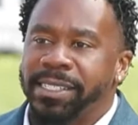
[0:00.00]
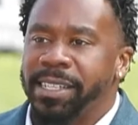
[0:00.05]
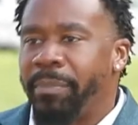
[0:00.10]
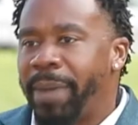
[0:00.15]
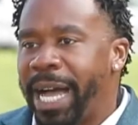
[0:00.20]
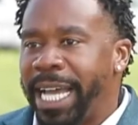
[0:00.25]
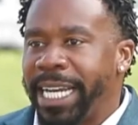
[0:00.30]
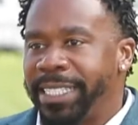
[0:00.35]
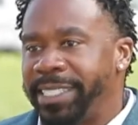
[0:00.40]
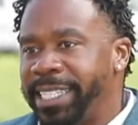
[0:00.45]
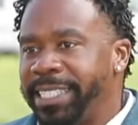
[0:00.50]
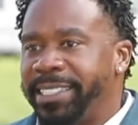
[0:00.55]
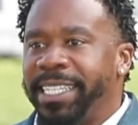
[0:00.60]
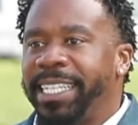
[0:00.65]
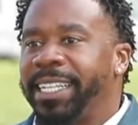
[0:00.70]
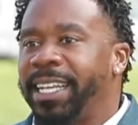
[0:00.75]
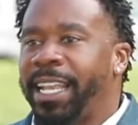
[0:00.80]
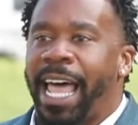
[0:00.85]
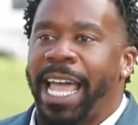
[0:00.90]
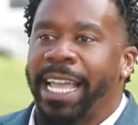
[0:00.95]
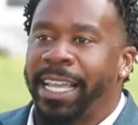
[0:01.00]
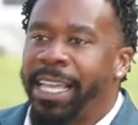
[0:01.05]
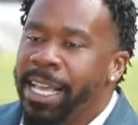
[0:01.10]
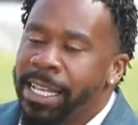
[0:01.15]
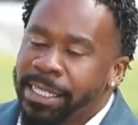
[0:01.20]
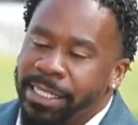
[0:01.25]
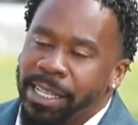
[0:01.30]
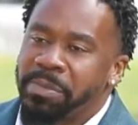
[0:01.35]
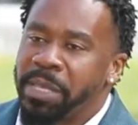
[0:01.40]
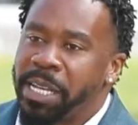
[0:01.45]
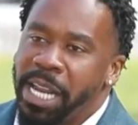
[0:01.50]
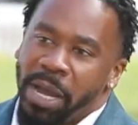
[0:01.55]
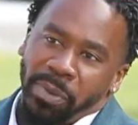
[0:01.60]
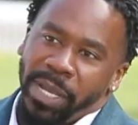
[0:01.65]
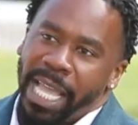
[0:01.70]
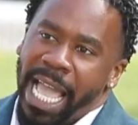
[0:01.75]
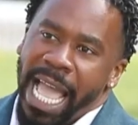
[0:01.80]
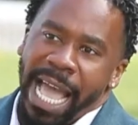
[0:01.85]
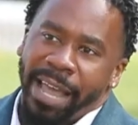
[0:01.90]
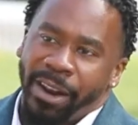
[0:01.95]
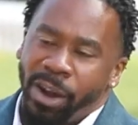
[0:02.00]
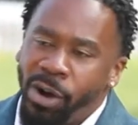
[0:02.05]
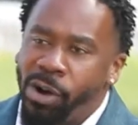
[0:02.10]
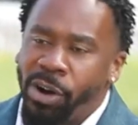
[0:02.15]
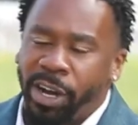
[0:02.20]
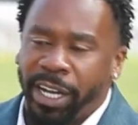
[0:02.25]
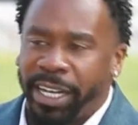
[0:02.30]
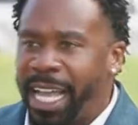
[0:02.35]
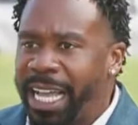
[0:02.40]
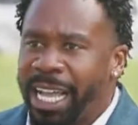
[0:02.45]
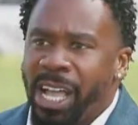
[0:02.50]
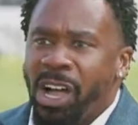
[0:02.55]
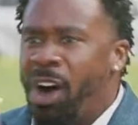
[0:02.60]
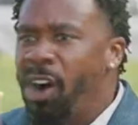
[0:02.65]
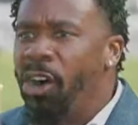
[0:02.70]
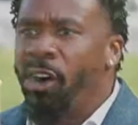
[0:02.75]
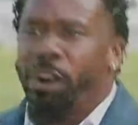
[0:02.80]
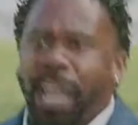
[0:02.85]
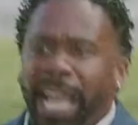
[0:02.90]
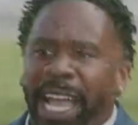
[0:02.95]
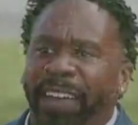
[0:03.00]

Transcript: for Saul, he is on his quest, he is